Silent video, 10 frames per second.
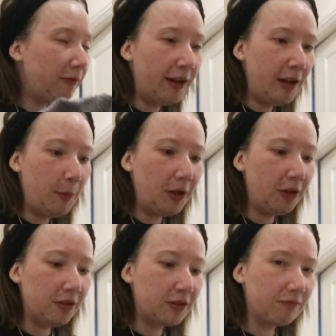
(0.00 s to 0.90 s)
fire
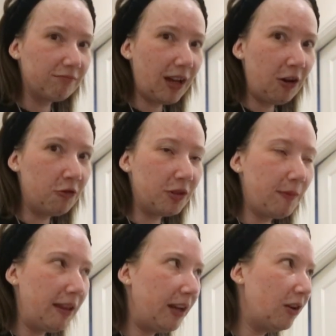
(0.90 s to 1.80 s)
because I couldn't
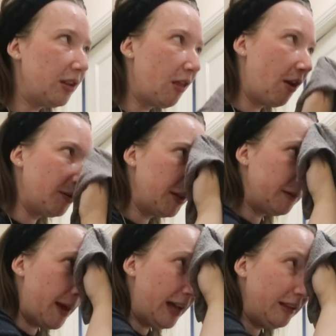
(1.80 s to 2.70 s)
smell it because I lost my
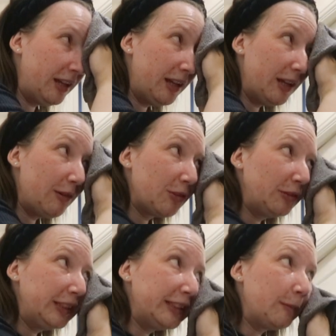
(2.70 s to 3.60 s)
smell. It was
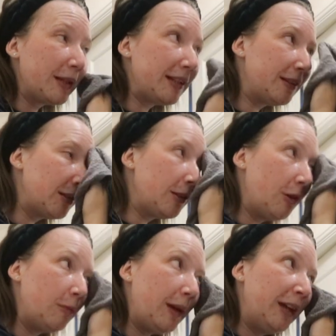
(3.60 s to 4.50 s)
only until my sister
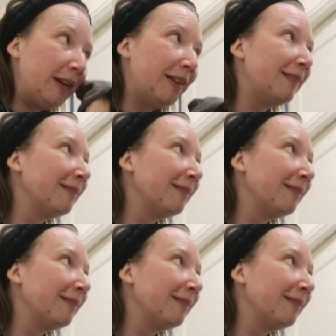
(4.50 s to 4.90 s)
told me